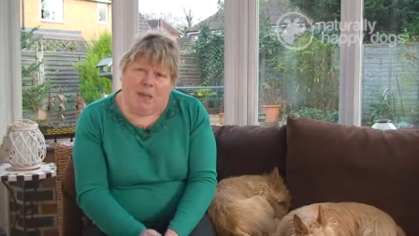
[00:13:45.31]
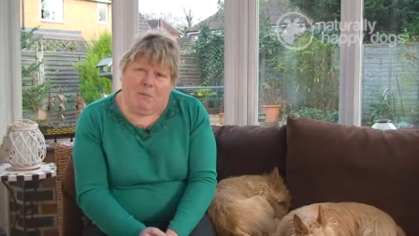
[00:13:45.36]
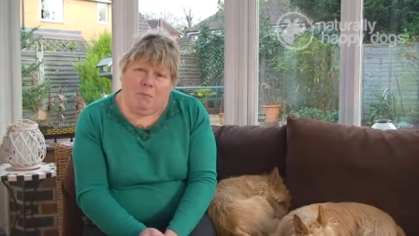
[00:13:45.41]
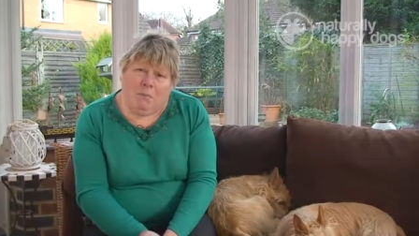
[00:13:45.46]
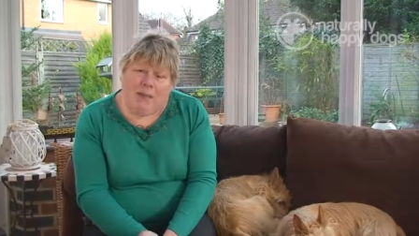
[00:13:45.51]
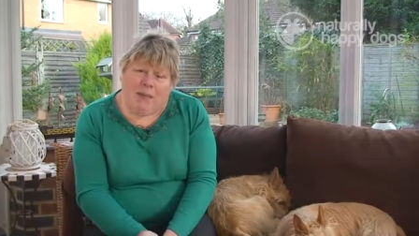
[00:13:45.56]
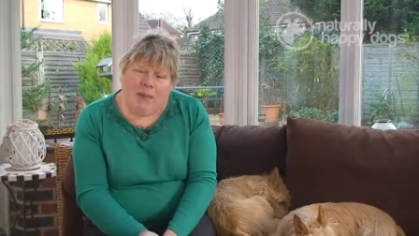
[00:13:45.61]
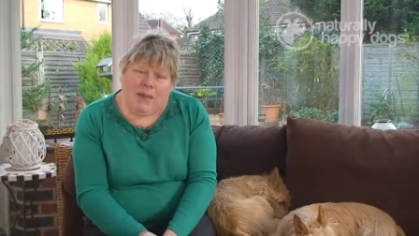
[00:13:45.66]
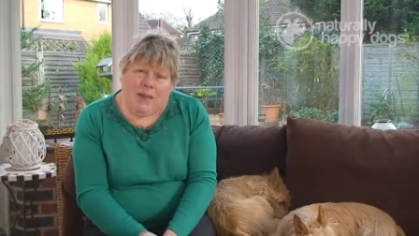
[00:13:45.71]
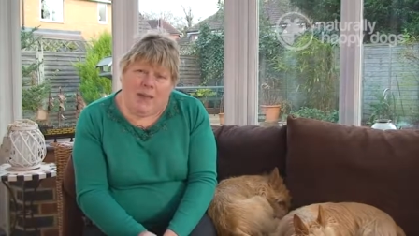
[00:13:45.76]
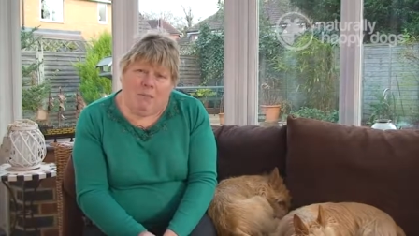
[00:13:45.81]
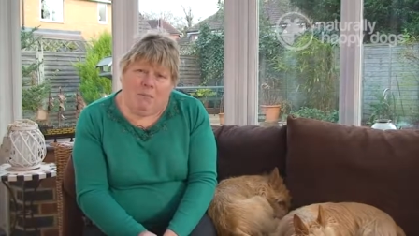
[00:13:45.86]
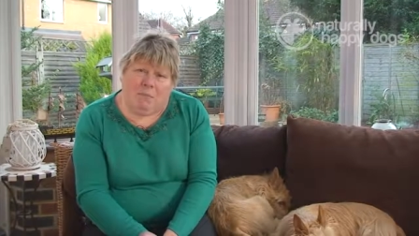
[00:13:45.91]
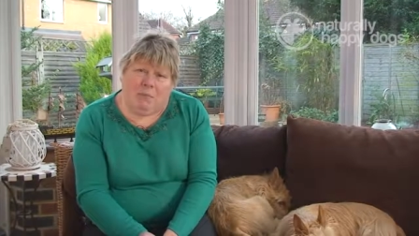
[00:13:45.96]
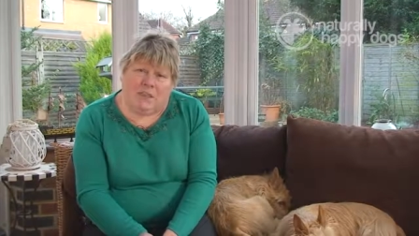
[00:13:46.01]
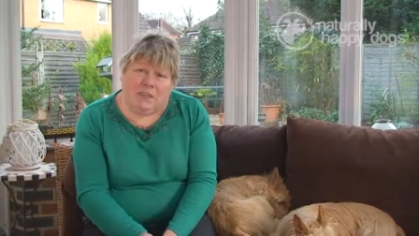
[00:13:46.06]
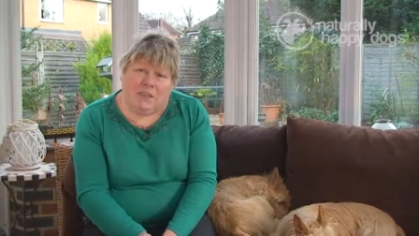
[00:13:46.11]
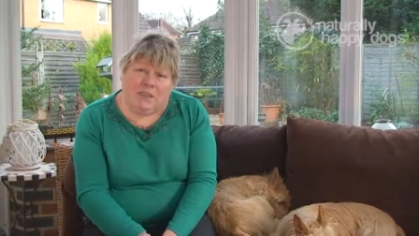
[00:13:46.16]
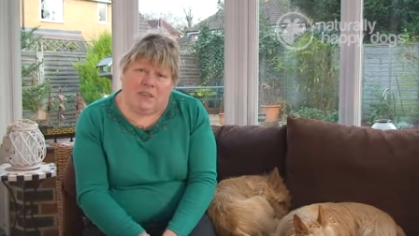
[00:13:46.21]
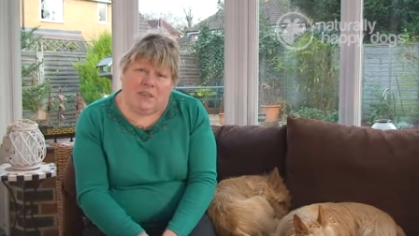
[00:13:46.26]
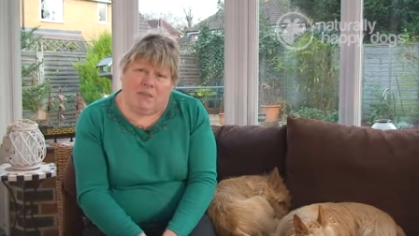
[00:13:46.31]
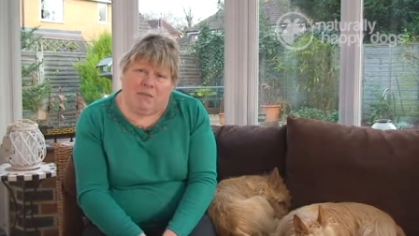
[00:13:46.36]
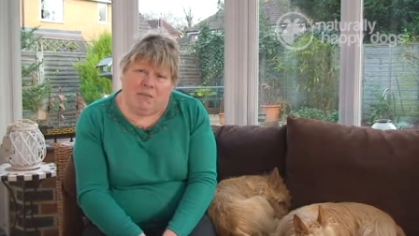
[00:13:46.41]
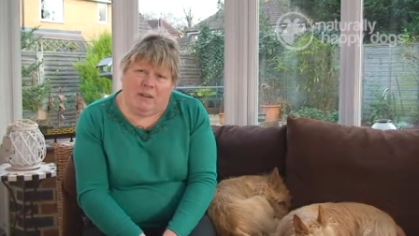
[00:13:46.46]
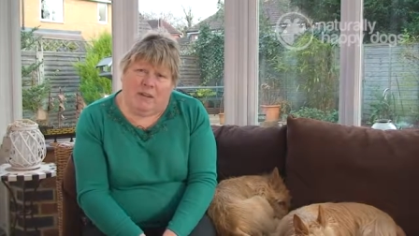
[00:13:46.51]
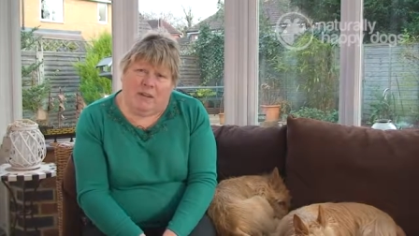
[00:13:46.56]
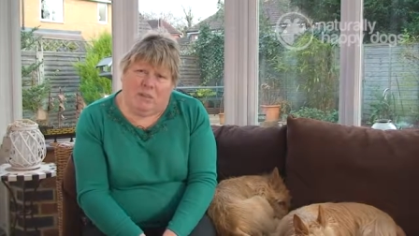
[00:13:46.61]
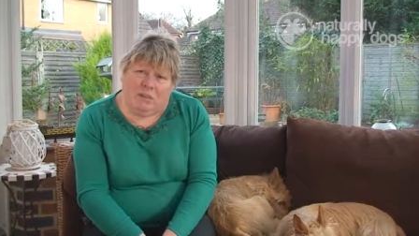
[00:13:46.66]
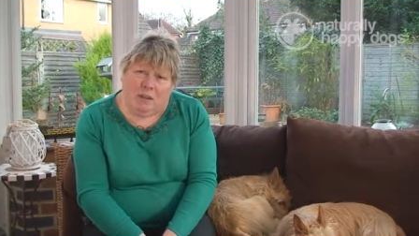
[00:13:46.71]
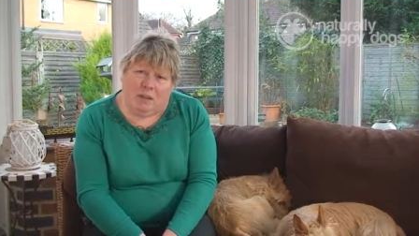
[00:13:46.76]
But it can be 6 or
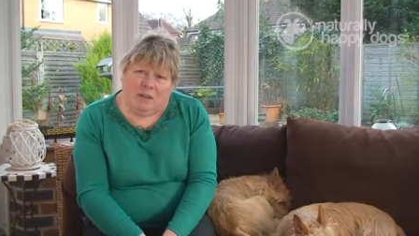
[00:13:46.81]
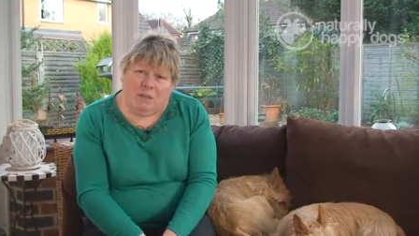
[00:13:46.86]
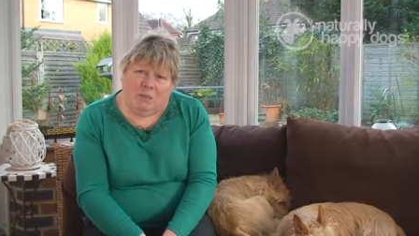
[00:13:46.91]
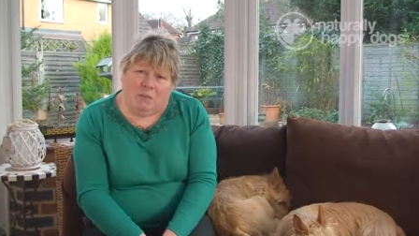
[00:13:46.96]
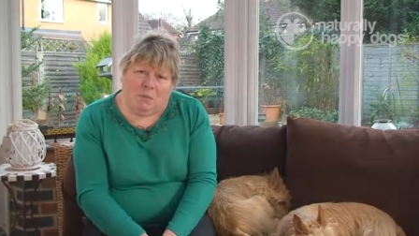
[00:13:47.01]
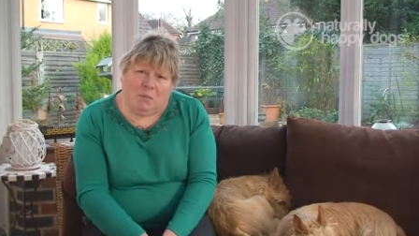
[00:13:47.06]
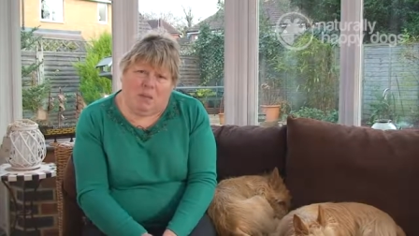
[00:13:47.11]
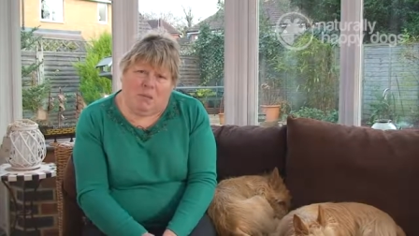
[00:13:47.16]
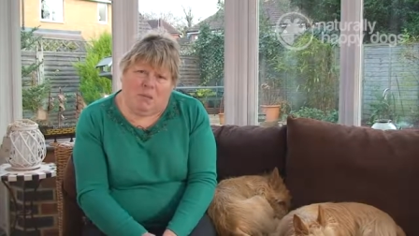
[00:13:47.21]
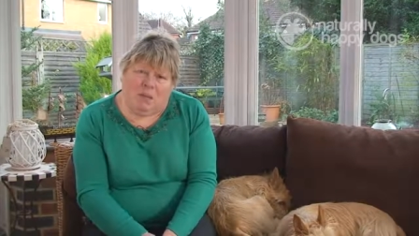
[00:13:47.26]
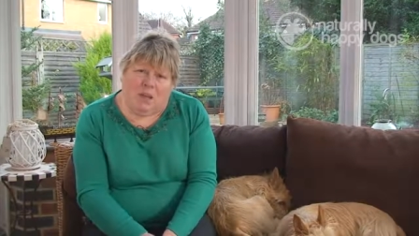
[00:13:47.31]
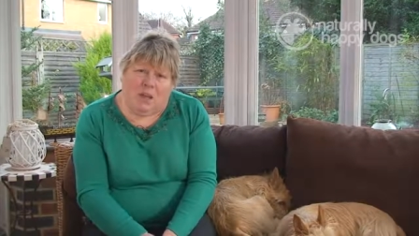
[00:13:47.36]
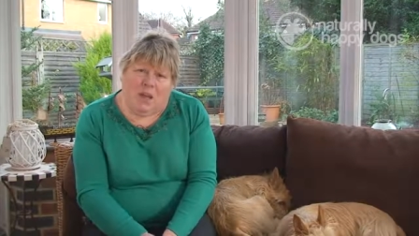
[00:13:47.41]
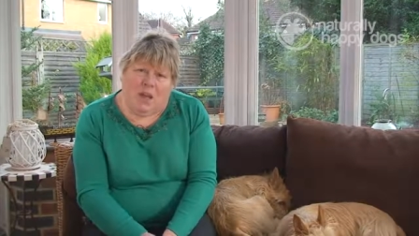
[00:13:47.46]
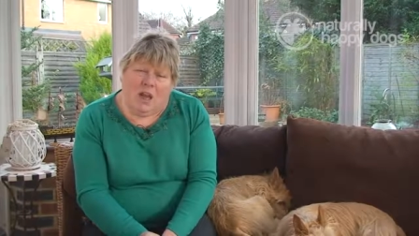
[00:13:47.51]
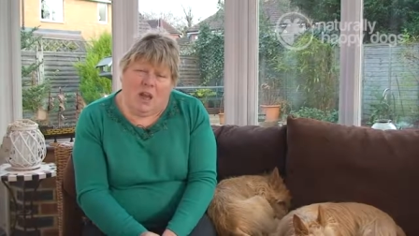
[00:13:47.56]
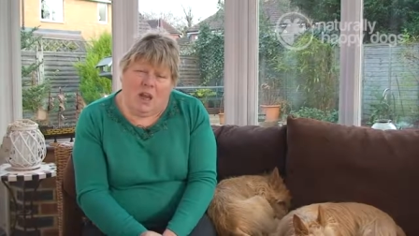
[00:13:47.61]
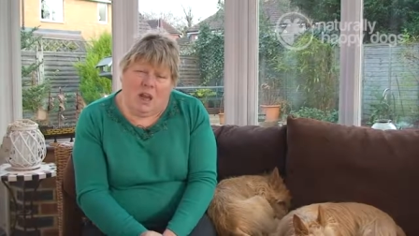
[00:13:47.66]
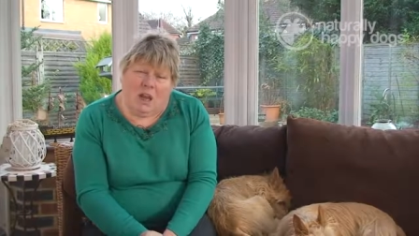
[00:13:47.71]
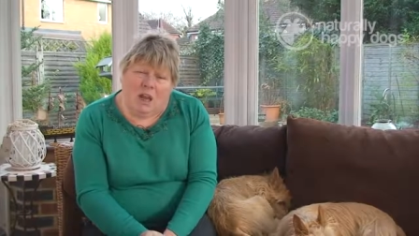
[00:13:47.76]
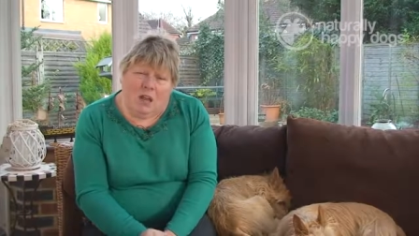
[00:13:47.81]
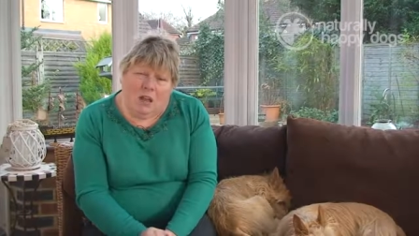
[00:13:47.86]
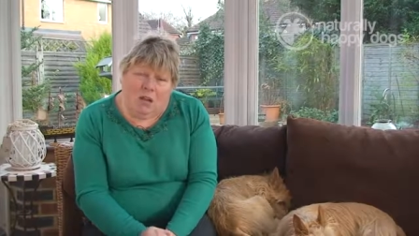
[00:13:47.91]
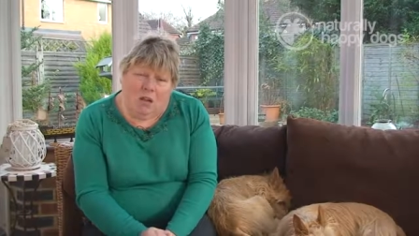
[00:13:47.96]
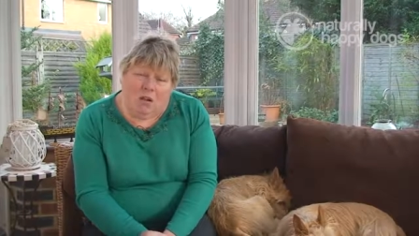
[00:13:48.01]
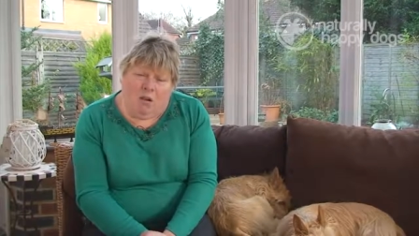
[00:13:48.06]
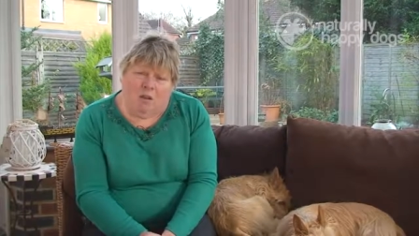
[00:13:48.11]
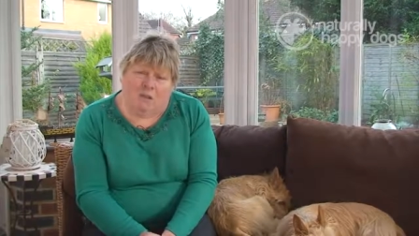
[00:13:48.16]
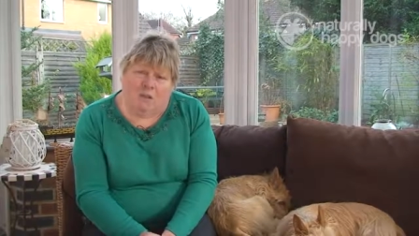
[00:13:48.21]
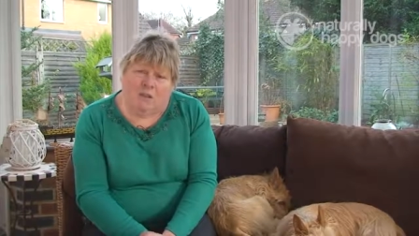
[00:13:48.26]
8 months, because a
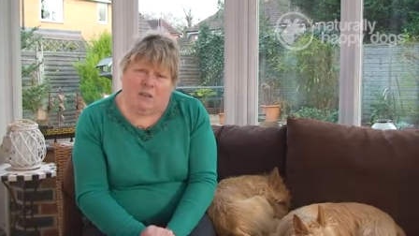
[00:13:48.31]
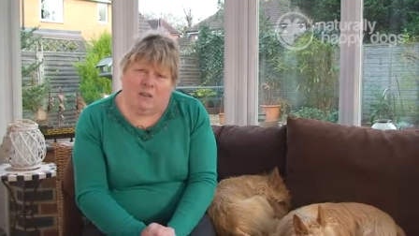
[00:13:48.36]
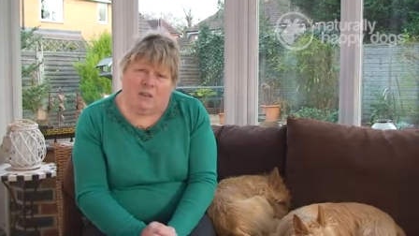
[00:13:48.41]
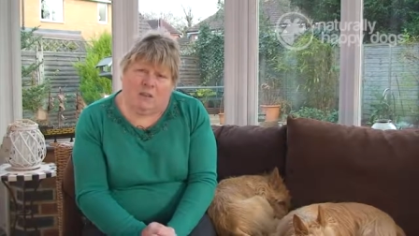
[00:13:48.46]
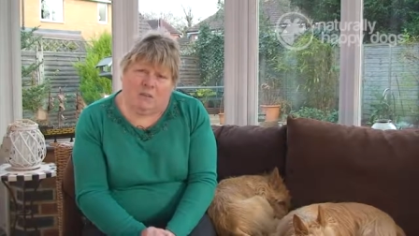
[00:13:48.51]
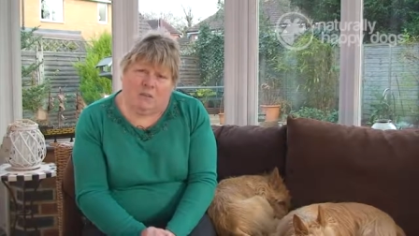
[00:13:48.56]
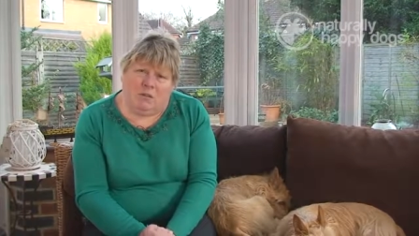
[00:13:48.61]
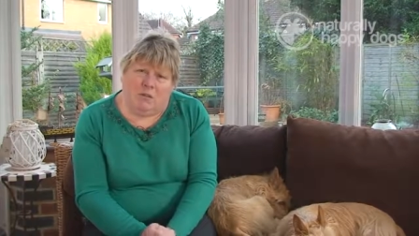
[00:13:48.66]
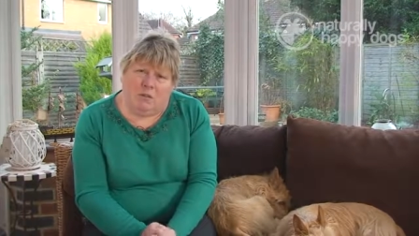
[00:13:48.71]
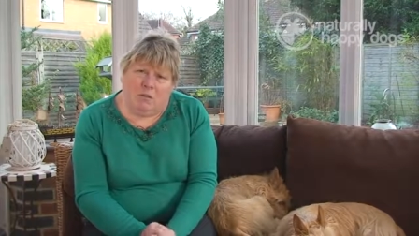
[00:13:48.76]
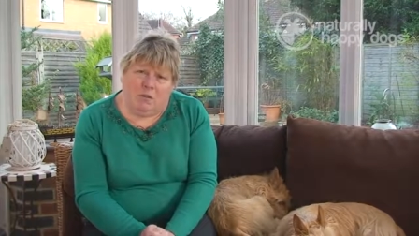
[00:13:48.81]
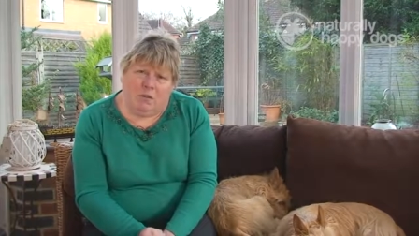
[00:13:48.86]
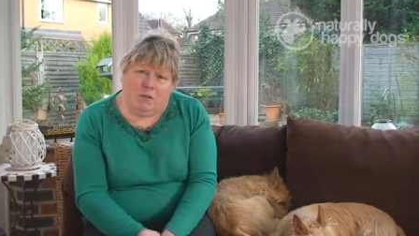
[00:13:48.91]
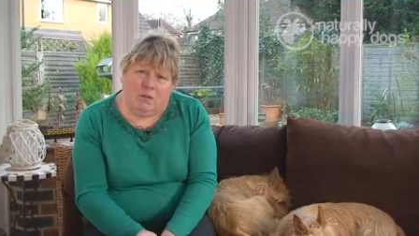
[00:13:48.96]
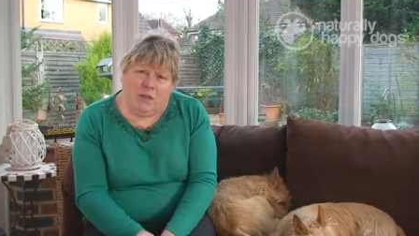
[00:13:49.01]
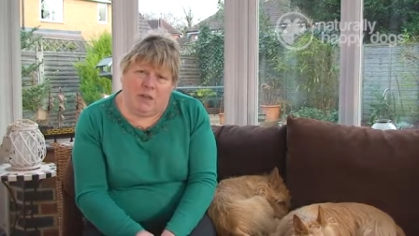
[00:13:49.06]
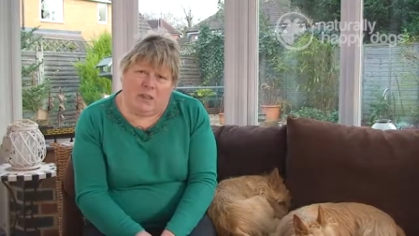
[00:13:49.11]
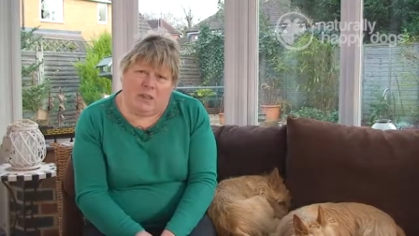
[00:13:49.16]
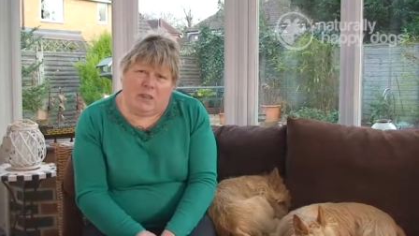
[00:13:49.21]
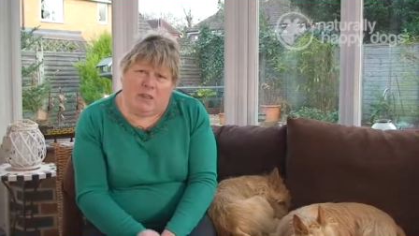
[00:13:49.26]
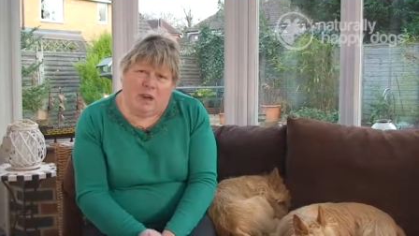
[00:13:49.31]
lot of us do not breed.